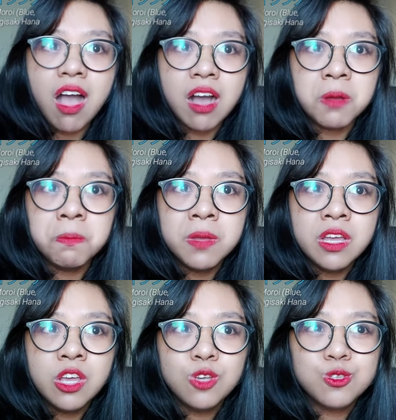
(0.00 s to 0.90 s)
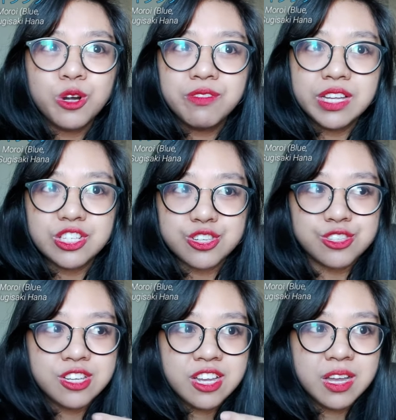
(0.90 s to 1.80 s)
you sort of like
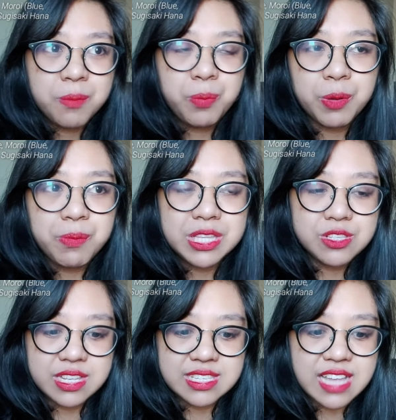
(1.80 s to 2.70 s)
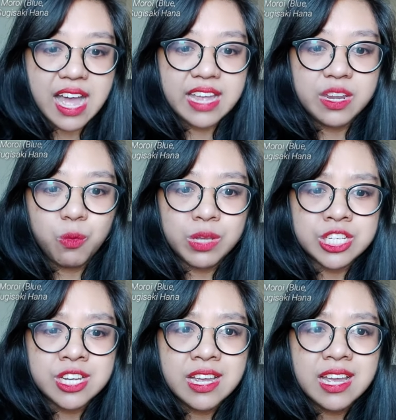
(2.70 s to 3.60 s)
just put me to the side,
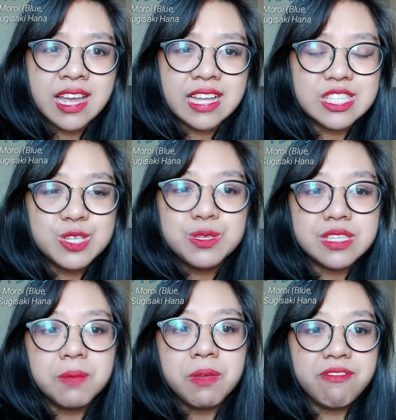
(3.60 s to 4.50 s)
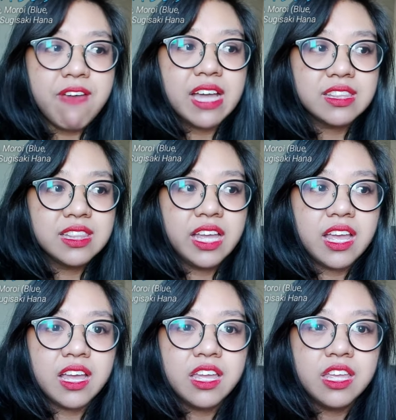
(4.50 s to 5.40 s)
which to some effect,
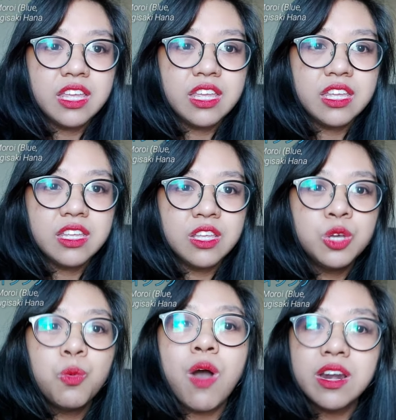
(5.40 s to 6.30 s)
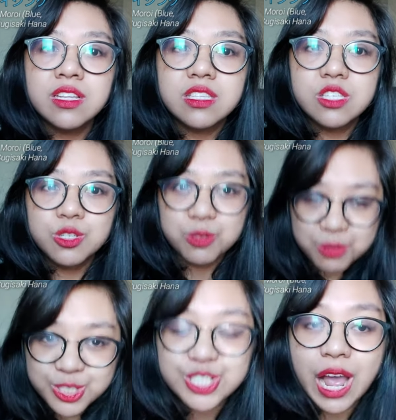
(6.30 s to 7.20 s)
like, you wanted
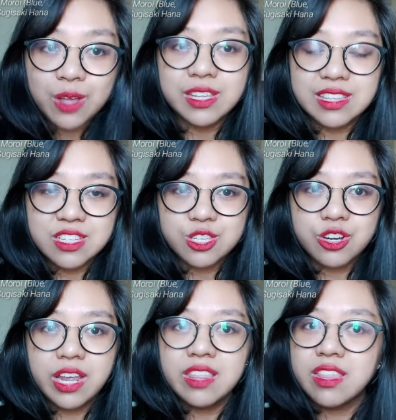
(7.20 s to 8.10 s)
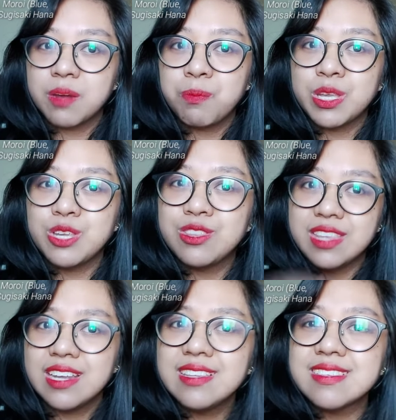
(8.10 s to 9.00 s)
to shout at the screen that, but you
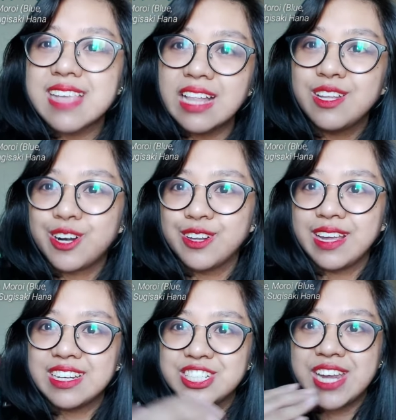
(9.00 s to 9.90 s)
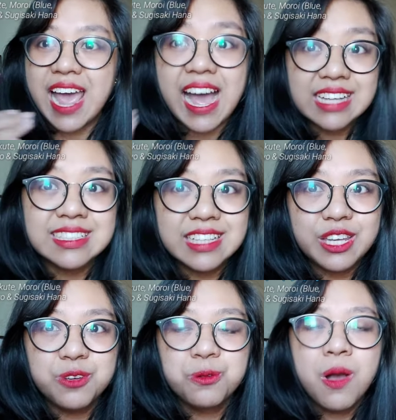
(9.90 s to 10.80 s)
didn't tell her. Like, she
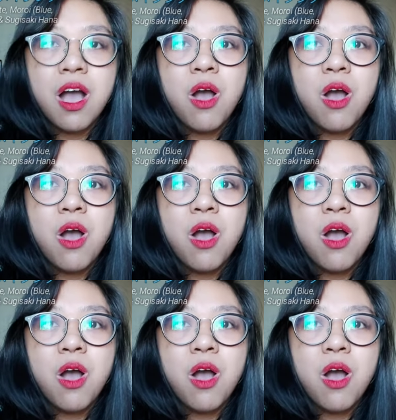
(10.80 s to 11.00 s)
asked you